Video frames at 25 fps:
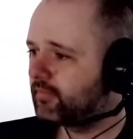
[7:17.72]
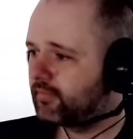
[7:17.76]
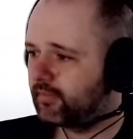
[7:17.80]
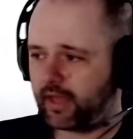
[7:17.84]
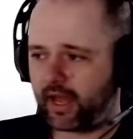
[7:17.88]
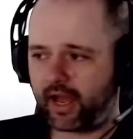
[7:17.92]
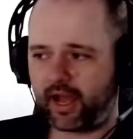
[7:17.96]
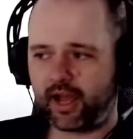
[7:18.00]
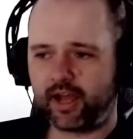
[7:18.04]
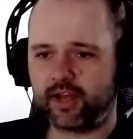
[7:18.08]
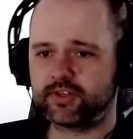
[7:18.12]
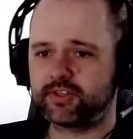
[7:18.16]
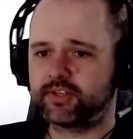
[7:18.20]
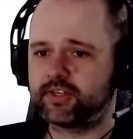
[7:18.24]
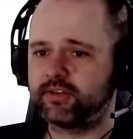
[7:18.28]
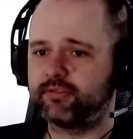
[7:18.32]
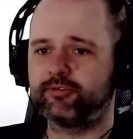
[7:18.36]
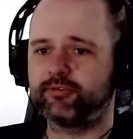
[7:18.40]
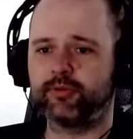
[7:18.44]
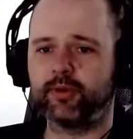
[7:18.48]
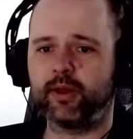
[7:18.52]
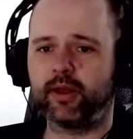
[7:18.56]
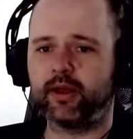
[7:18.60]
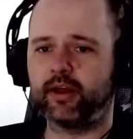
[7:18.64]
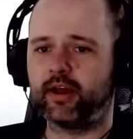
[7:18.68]
as
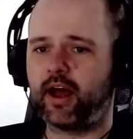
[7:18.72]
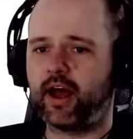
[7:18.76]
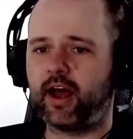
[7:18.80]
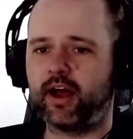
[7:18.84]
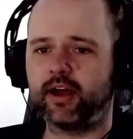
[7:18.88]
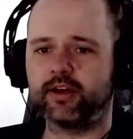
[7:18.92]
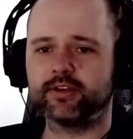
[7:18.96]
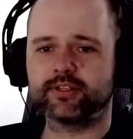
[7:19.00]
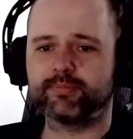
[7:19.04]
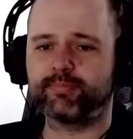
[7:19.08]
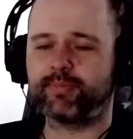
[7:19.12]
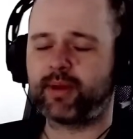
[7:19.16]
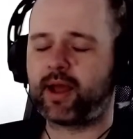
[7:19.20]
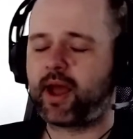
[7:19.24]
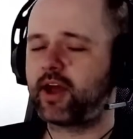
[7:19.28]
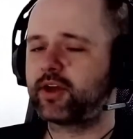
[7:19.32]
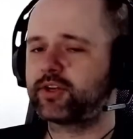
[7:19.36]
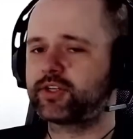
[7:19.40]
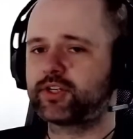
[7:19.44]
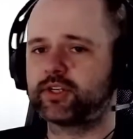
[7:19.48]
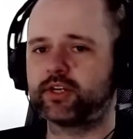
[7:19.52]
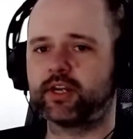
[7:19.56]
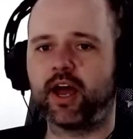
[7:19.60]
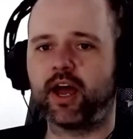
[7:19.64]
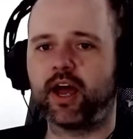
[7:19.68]
as
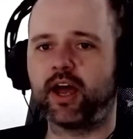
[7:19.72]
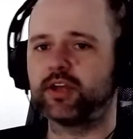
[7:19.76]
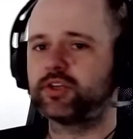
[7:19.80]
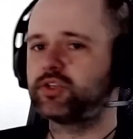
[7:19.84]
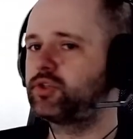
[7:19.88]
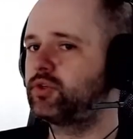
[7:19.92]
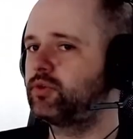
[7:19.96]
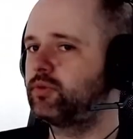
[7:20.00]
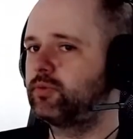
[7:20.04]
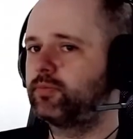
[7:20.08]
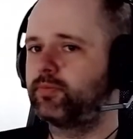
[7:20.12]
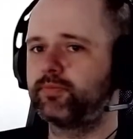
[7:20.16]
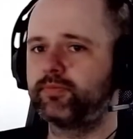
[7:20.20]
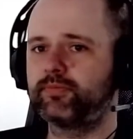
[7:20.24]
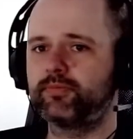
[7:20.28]
passionate as you